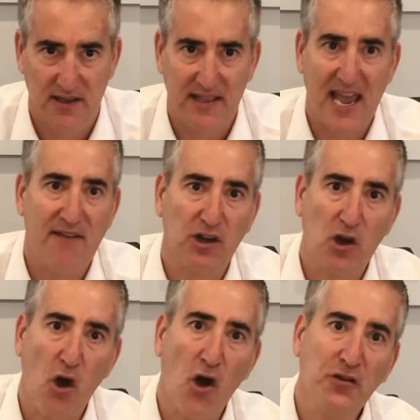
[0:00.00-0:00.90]
They haven't
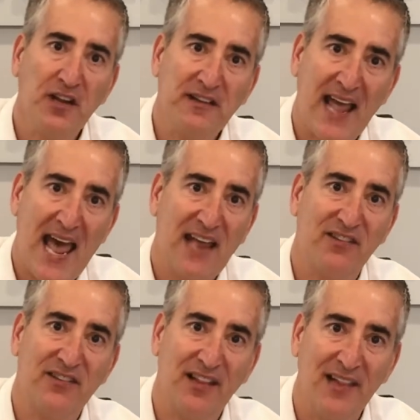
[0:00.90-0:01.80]
called to
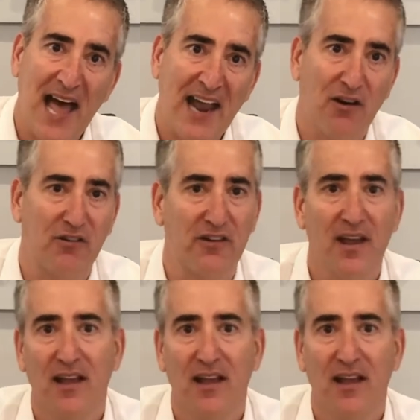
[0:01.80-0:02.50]
task the liars.